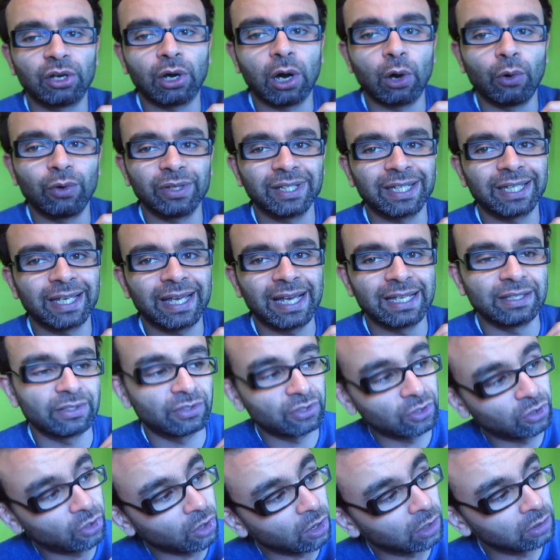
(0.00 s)
going
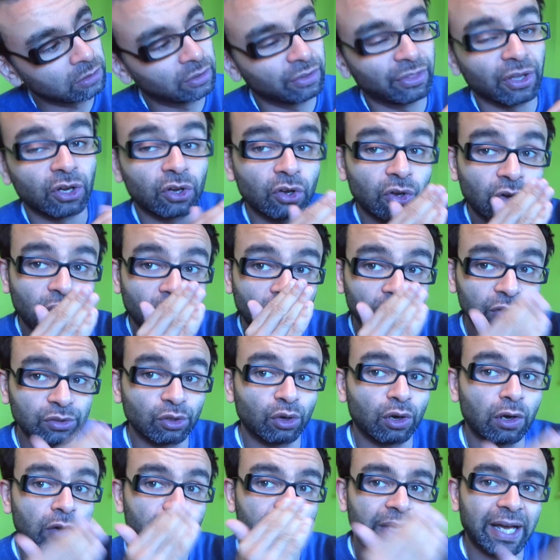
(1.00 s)
against God, the
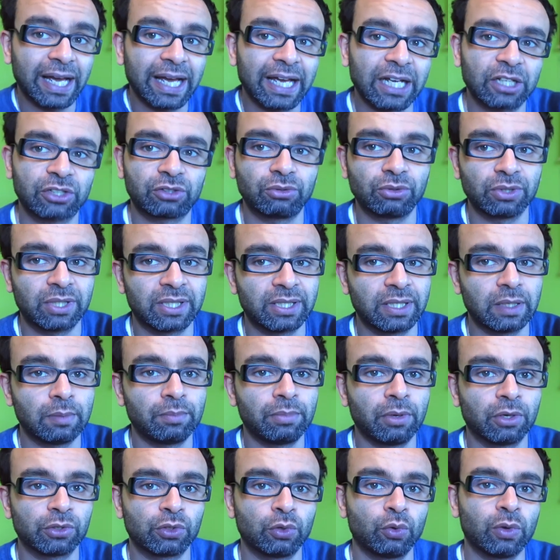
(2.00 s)
God of the actual
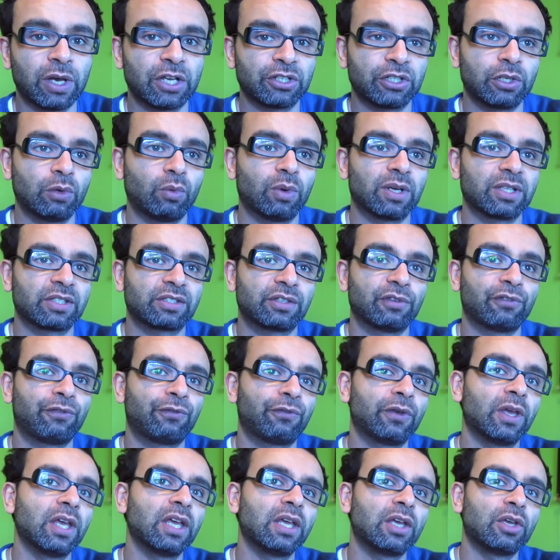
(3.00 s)
symbiotes, who actually wants
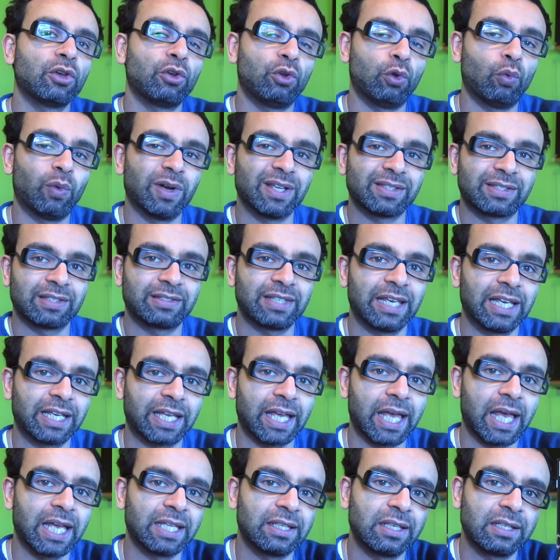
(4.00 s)
to
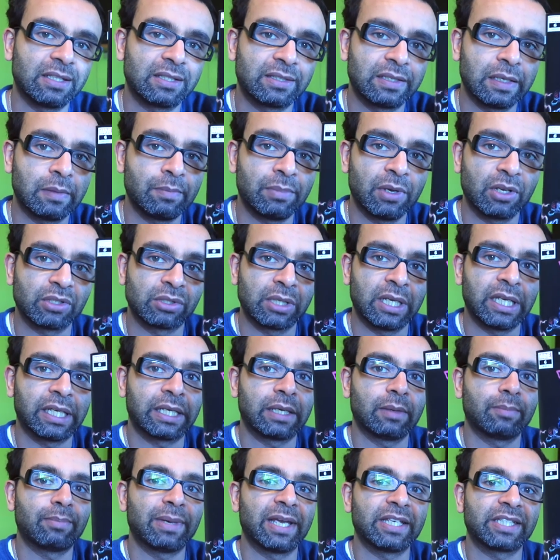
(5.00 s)
take Eddie's symbiote so he
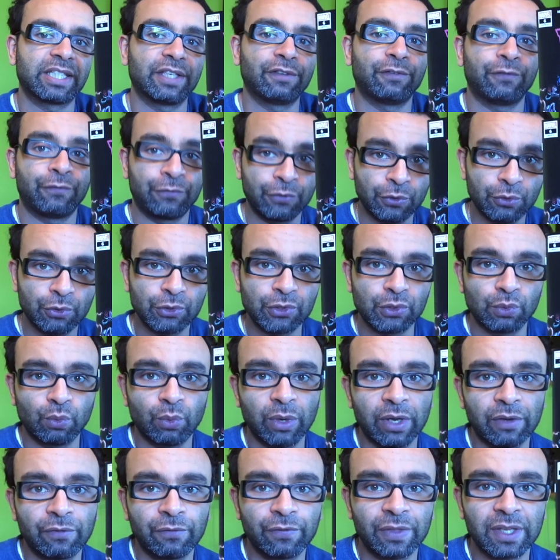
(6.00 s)
can basically fuse
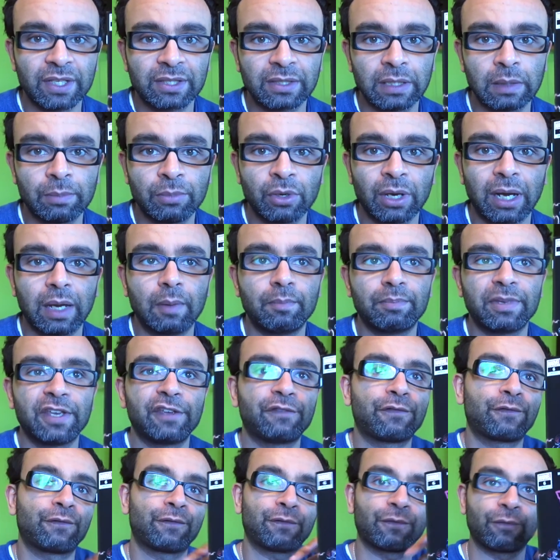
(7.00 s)
with the symbiote and
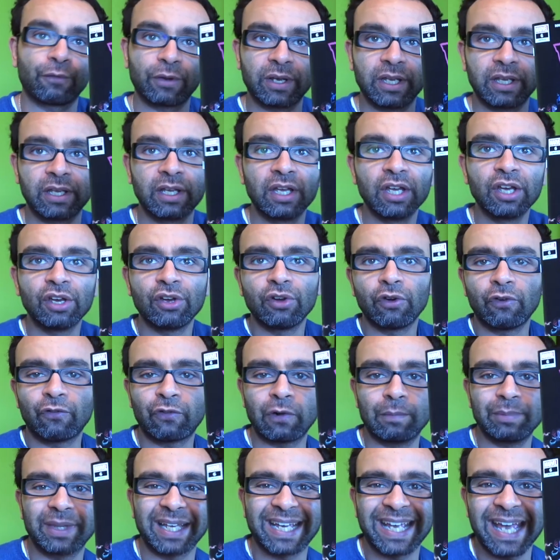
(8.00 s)
be free
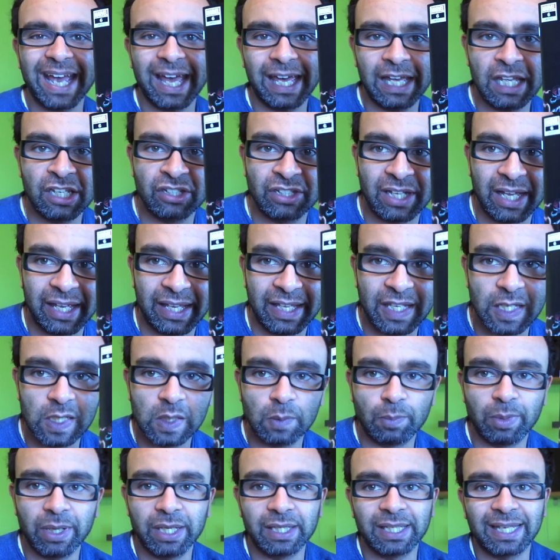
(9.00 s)
from the cage that
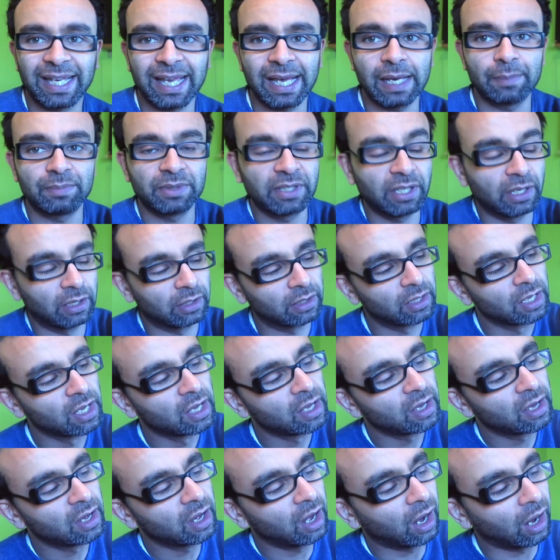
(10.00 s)
he's been kept in.
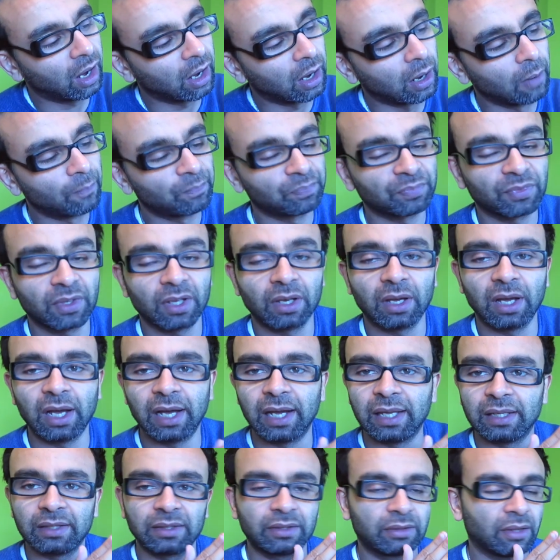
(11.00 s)

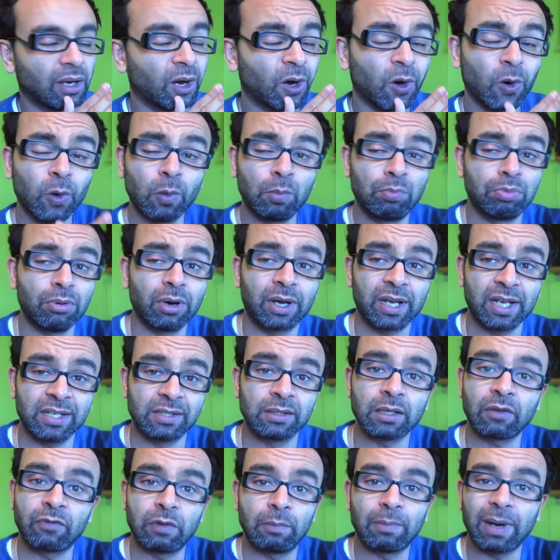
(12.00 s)
And the whole book
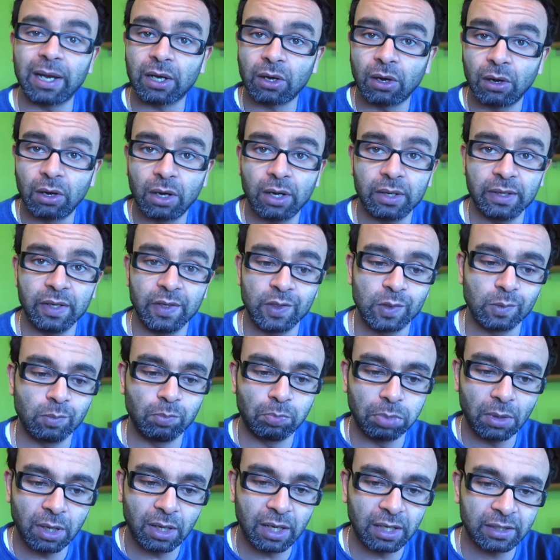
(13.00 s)
is nothing but carnage,
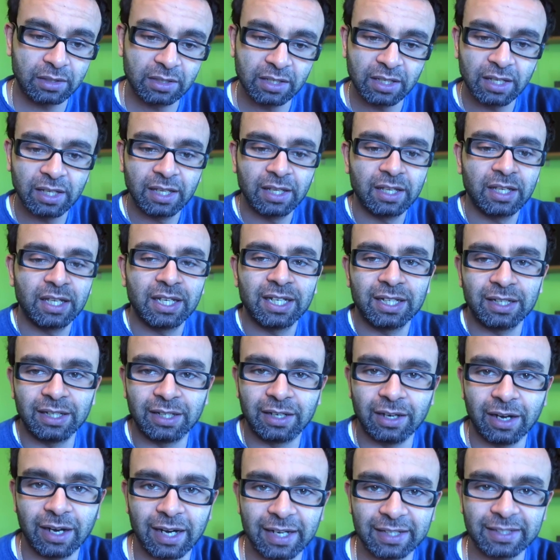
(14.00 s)
blood,
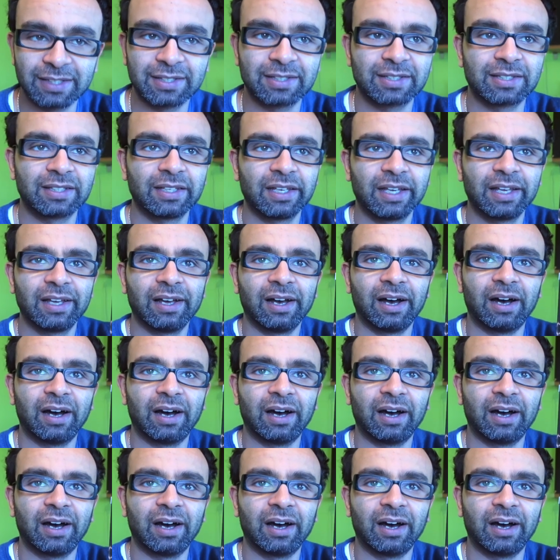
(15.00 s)
guts,